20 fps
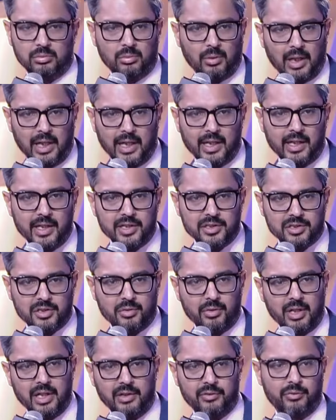while he's
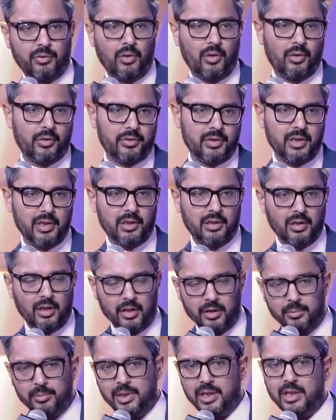great for the
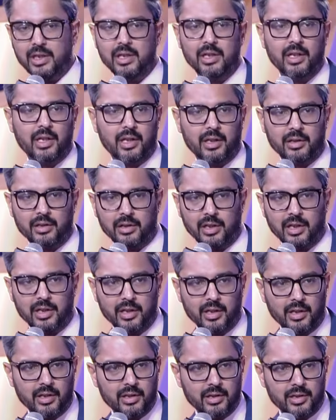economy and
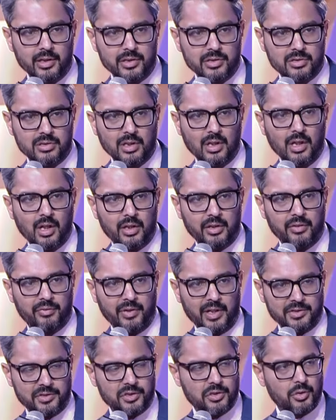India is the
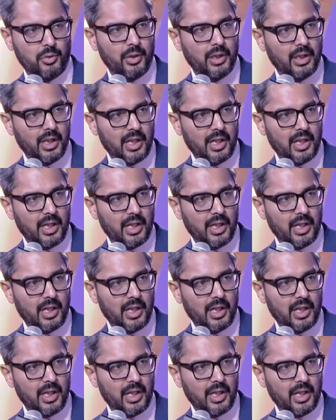fastest growing